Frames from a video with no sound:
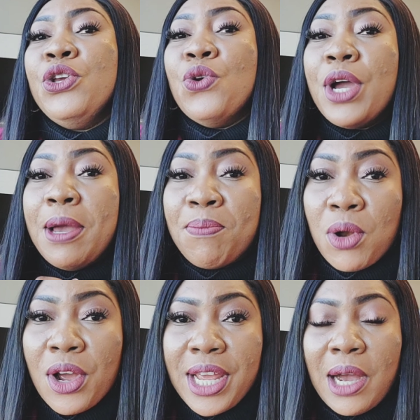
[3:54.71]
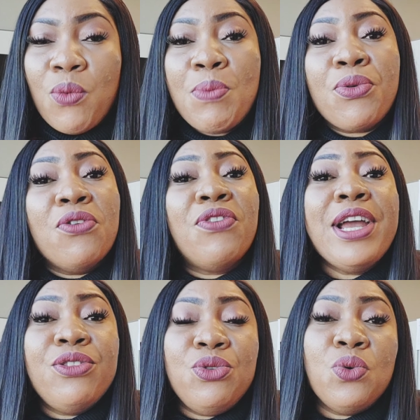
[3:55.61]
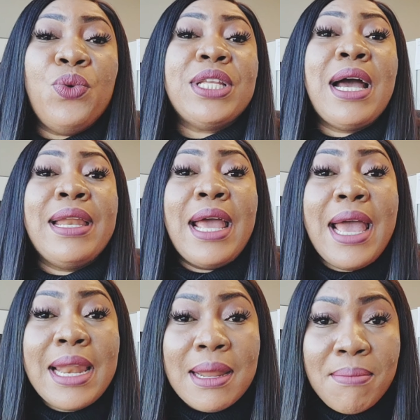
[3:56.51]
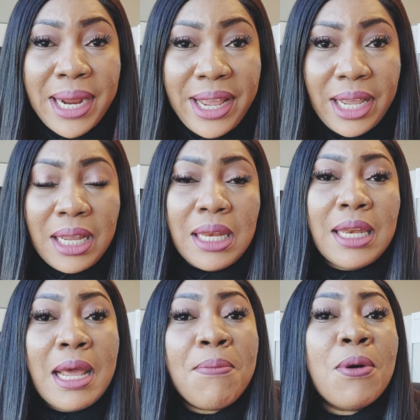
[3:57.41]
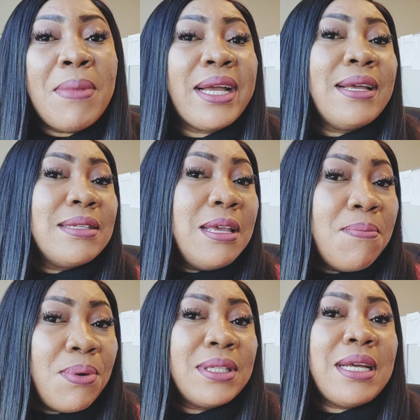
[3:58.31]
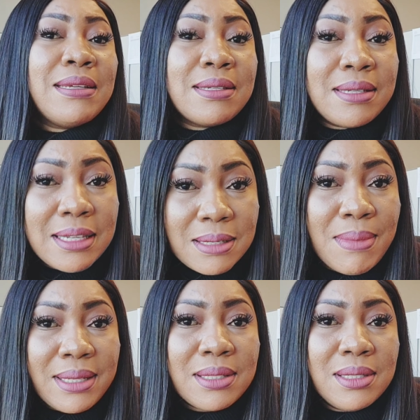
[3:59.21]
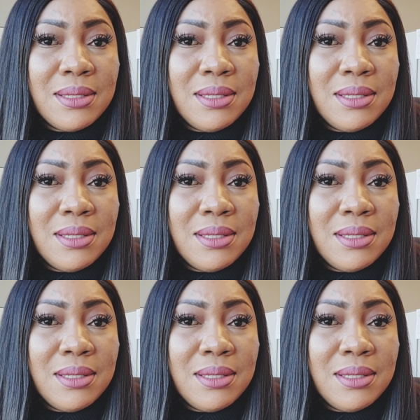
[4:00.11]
your employer will provide you with an LMIA, Labor Market Impact Assessment,